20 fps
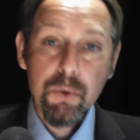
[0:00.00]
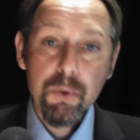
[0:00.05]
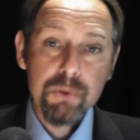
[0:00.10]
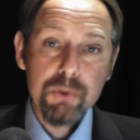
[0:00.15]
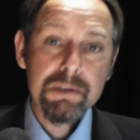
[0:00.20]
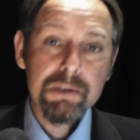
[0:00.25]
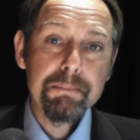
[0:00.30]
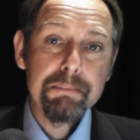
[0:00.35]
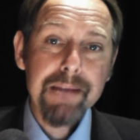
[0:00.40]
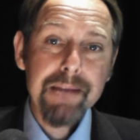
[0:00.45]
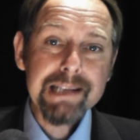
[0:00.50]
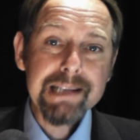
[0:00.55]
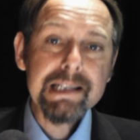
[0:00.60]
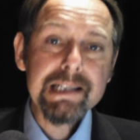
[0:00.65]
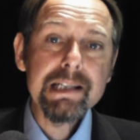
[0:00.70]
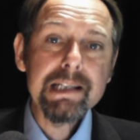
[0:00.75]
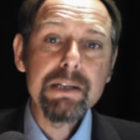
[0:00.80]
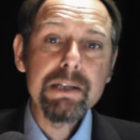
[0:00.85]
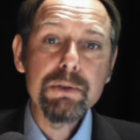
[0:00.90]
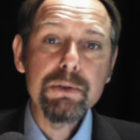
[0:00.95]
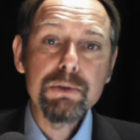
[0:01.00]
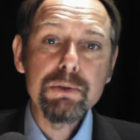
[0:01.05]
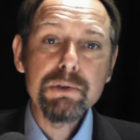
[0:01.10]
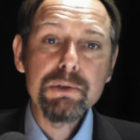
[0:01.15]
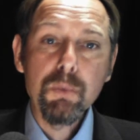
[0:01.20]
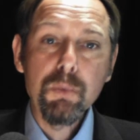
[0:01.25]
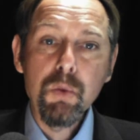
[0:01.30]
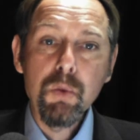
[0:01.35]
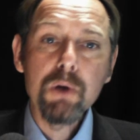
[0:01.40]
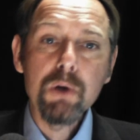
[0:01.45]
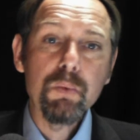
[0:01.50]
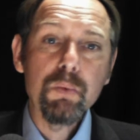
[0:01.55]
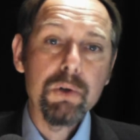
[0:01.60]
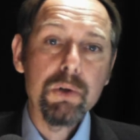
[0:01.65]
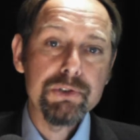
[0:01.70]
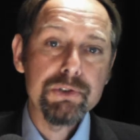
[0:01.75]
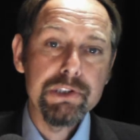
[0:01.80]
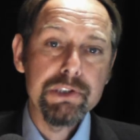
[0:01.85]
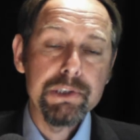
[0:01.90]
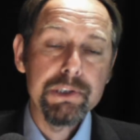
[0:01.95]
automatically calls
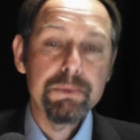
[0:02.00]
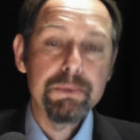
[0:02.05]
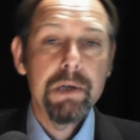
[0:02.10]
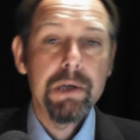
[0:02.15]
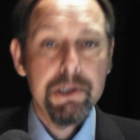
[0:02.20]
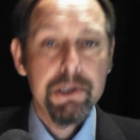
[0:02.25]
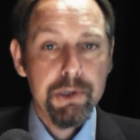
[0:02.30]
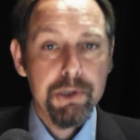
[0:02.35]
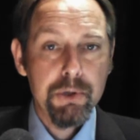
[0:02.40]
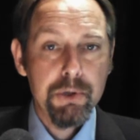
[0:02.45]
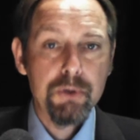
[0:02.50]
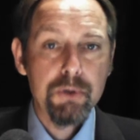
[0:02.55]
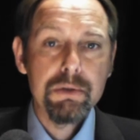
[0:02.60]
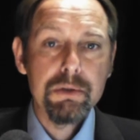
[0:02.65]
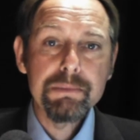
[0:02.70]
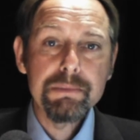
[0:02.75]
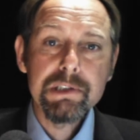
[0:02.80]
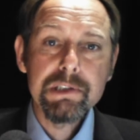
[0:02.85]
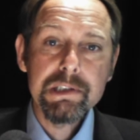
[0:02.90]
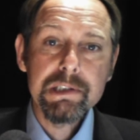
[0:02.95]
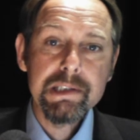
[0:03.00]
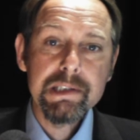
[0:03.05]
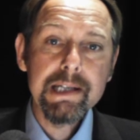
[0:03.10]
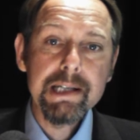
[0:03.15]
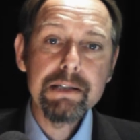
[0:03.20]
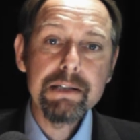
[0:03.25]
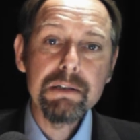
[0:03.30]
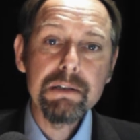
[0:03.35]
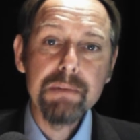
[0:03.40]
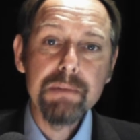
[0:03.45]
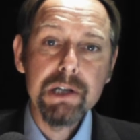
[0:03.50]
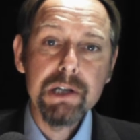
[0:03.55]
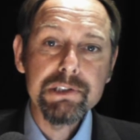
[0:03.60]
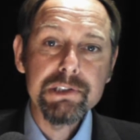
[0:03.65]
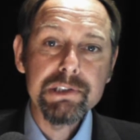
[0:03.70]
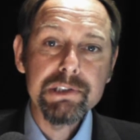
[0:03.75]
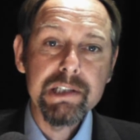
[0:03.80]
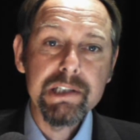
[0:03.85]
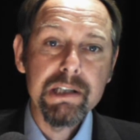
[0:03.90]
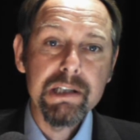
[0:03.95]
112, Europe's single
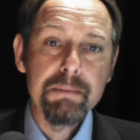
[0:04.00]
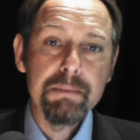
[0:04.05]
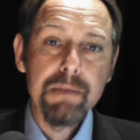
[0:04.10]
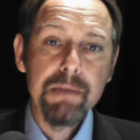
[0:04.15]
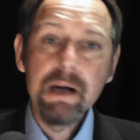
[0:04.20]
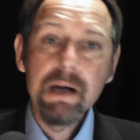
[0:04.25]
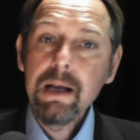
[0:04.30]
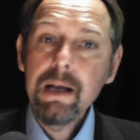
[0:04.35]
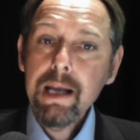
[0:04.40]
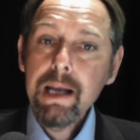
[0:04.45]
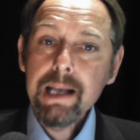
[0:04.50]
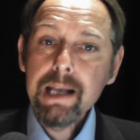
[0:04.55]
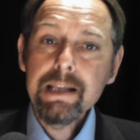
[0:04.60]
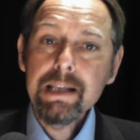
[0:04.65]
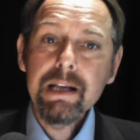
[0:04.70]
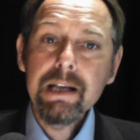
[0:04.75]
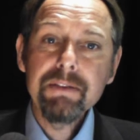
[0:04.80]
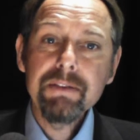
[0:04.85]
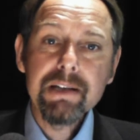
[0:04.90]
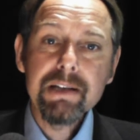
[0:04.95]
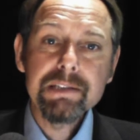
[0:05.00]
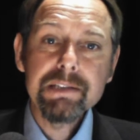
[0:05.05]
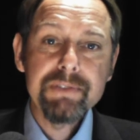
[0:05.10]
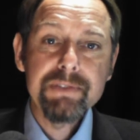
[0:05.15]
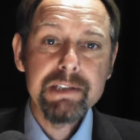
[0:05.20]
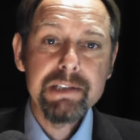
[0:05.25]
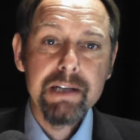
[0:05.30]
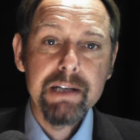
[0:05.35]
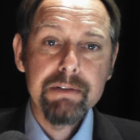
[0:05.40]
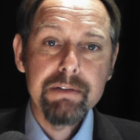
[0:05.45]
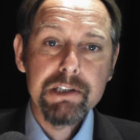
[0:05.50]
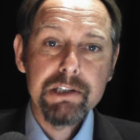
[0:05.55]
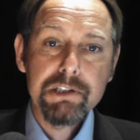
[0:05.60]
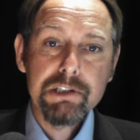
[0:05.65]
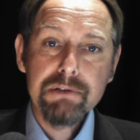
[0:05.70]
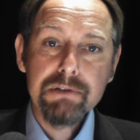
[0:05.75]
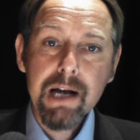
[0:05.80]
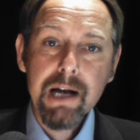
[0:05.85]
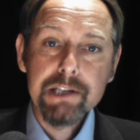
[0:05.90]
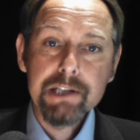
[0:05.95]
emergency number, in the event of a serious
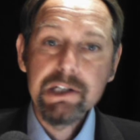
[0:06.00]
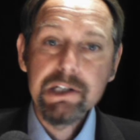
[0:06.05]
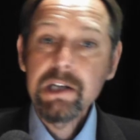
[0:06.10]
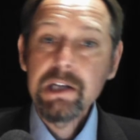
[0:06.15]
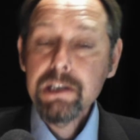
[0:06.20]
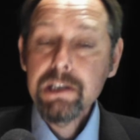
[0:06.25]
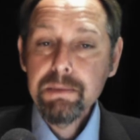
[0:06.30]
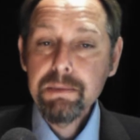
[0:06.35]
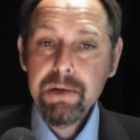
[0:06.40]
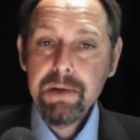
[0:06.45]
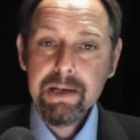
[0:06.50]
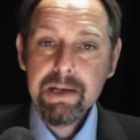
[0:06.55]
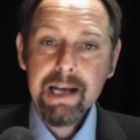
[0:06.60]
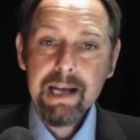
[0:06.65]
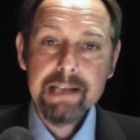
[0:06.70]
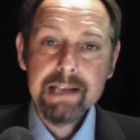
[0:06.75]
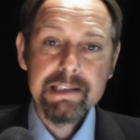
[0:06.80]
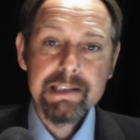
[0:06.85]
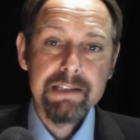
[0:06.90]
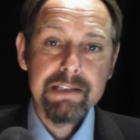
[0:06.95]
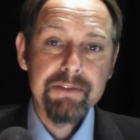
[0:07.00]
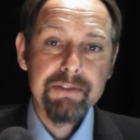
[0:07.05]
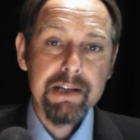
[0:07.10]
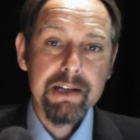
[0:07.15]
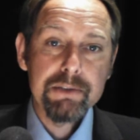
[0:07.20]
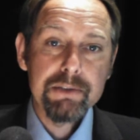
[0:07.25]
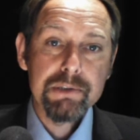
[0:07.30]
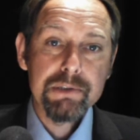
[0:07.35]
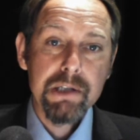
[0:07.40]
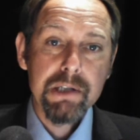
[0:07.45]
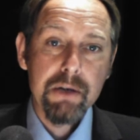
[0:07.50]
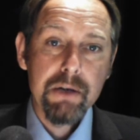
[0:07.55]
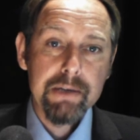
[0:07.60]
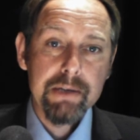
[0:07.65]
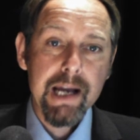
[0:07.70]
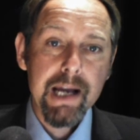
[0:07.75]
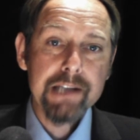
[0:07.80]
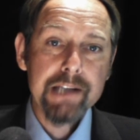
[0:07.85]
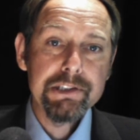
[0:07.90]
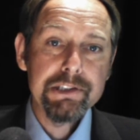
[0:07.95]
crash, communicating the vehicle's
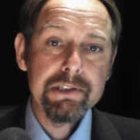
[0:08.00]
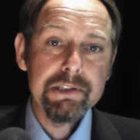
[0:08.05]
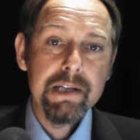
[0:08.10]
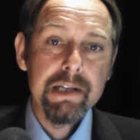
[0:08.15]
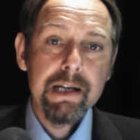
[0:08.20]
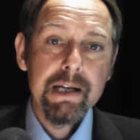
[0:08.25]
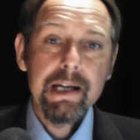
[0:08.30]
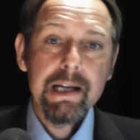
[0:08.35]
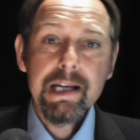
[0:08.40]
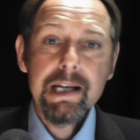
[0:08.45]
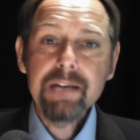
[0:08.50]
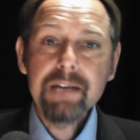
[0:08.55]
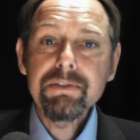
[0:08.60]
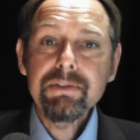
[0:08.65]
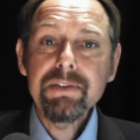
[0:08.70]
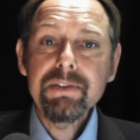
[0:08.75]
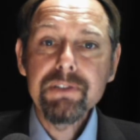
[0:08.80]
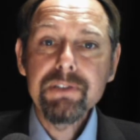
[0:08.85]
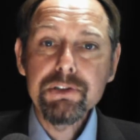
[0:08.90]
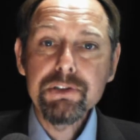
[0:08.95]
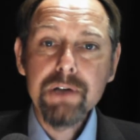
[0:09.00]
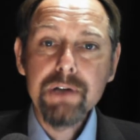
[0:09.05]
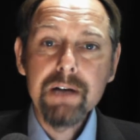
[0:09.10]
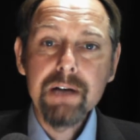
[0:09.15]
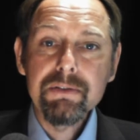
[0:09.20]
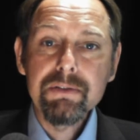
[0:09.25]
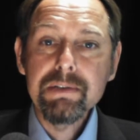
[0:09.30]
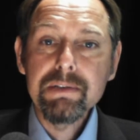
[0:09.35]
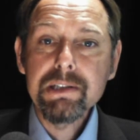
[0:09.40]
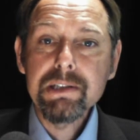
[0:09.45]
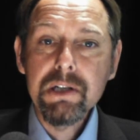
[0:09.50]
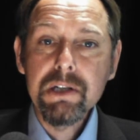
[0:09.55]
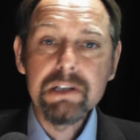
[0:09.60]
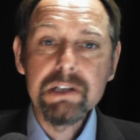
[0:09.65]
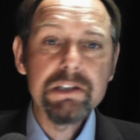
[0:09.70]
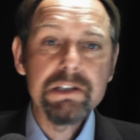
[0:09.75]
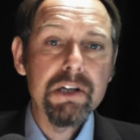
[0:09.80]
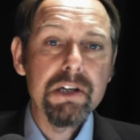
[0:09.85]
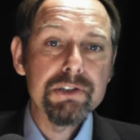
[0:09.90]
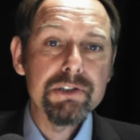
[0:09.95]
location, even if the driver is
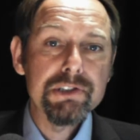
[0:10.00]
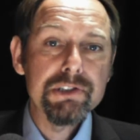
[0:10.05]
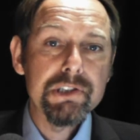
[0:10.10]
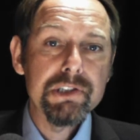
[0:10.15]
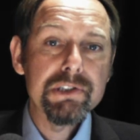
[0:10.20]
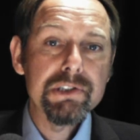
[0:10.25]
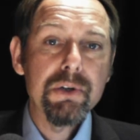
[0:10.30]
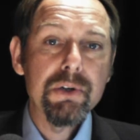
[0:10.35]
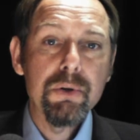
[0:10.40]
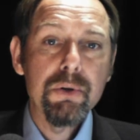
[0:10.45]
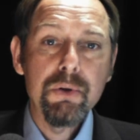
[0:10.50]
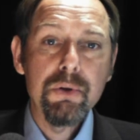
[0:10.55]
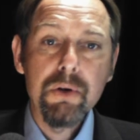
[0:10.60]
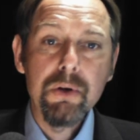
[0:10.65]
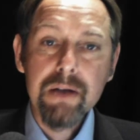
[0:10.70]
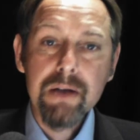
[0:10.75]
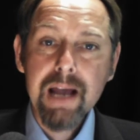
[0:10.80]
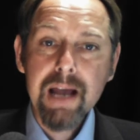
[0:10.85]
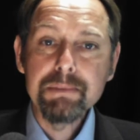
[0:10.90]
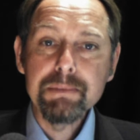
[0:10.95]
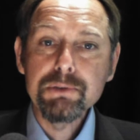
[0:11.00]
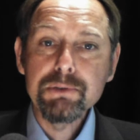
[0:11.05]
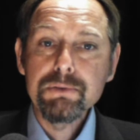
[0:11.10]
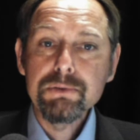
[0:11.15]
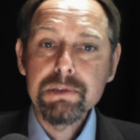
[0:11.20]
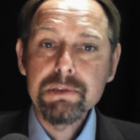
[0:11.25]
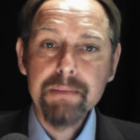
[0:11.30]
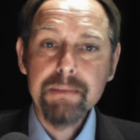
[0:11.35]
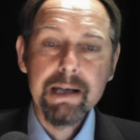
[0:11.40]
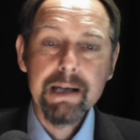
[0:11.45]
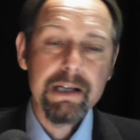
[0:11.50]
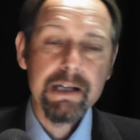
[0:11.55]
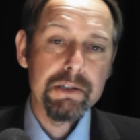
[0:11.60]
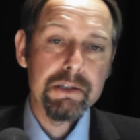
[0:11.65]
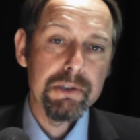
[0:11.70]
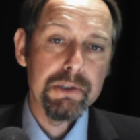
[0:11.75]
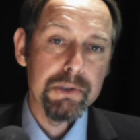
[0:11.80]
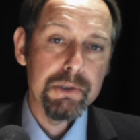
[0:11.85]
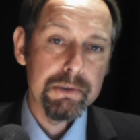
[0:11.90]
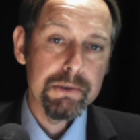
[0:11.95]
unconscious or unable to make a
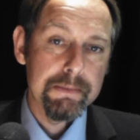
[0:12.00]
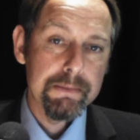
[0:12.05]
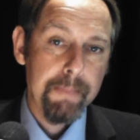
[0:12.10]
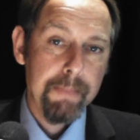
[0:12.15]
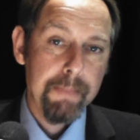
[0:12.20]
call.